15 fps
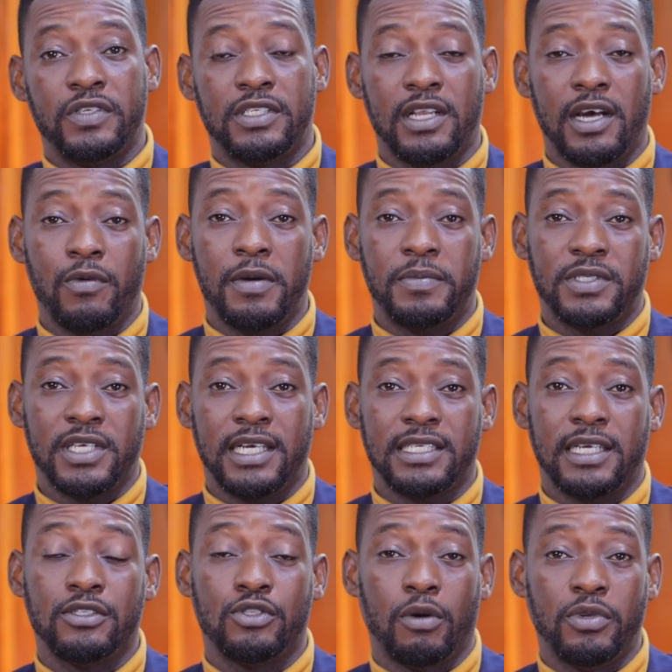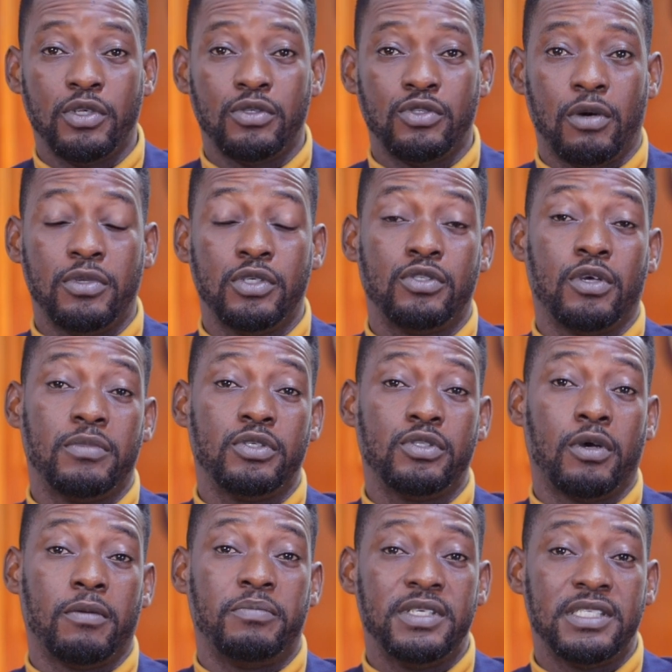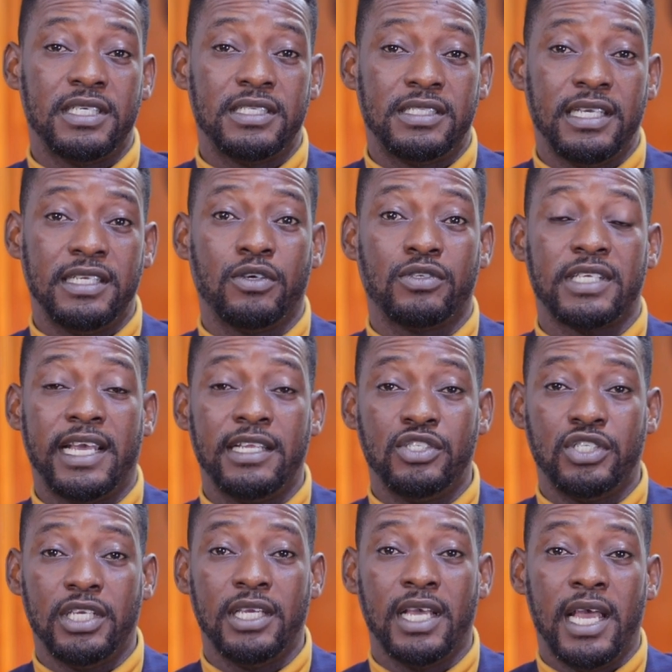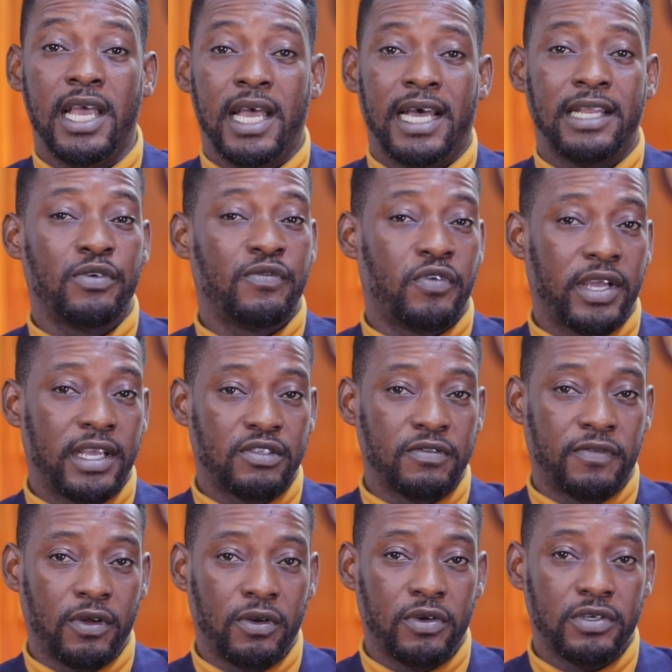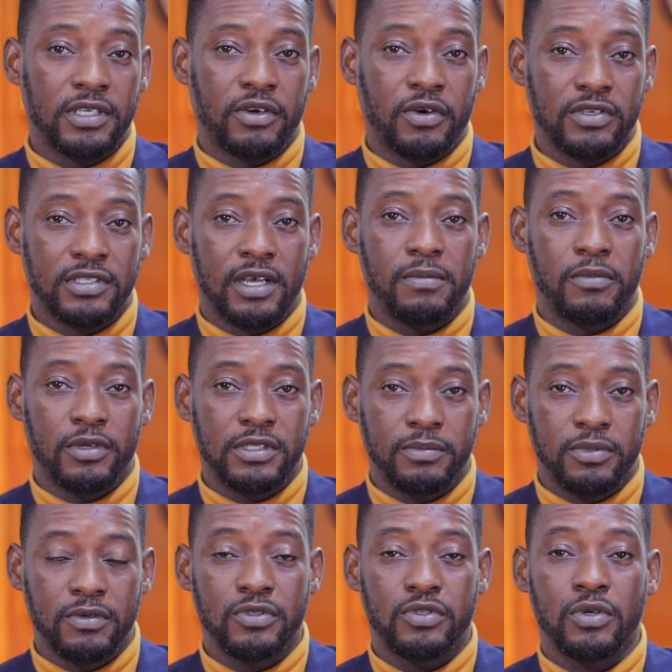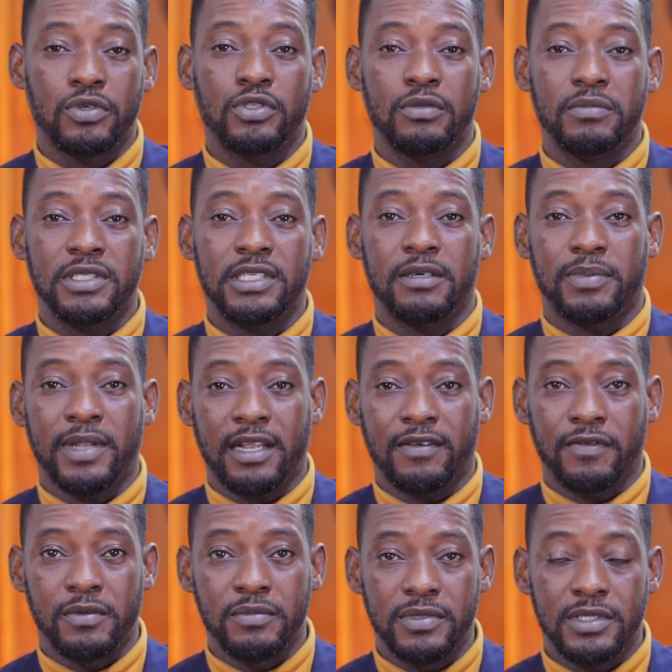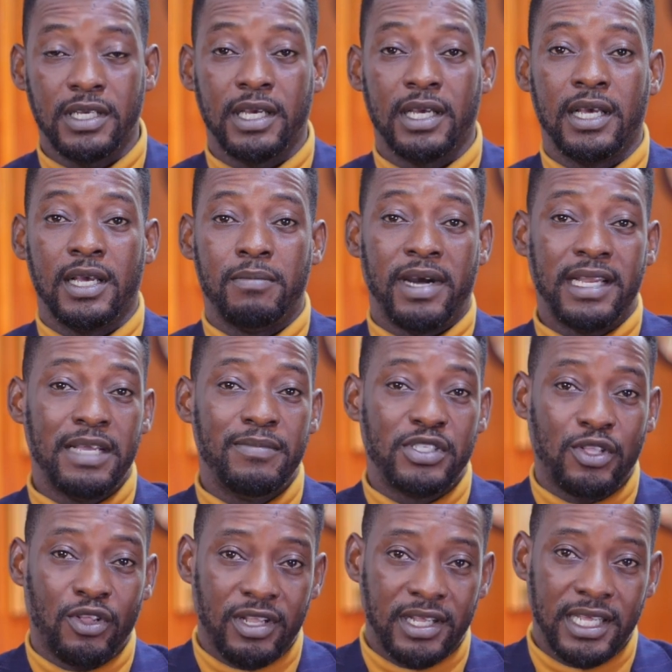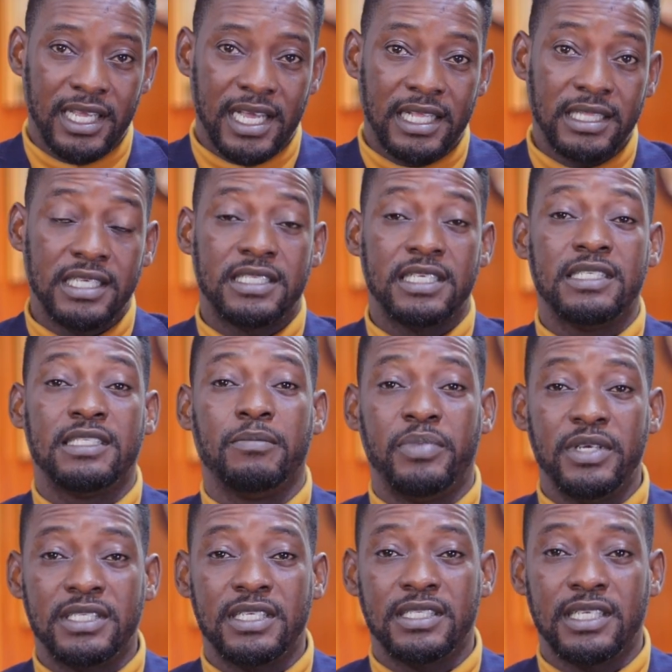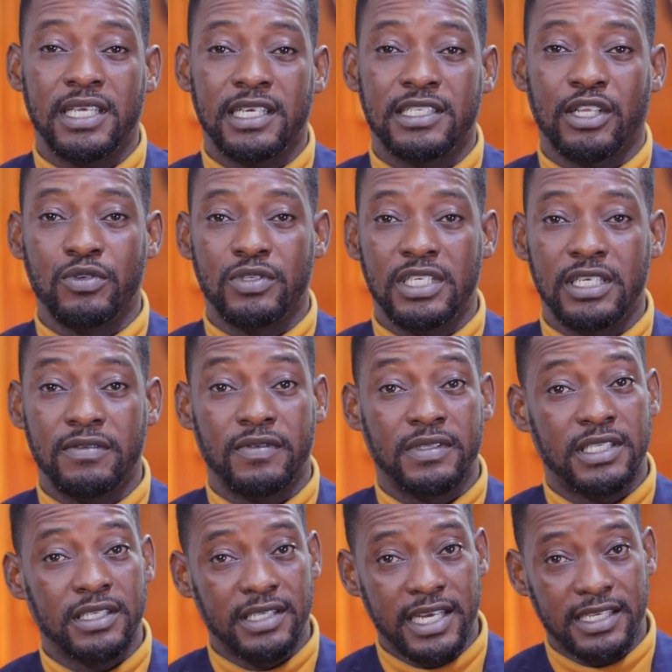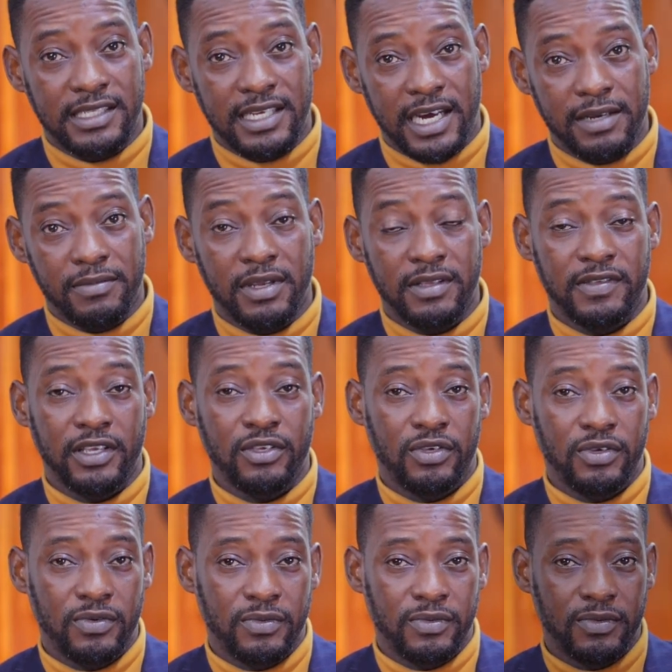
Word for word: visit our website at www.businessday.ng and don't forget to follow us across our multiple social media platforms. My name is Lolade and this is the BusinessDay exclusive. Till next time, thank you.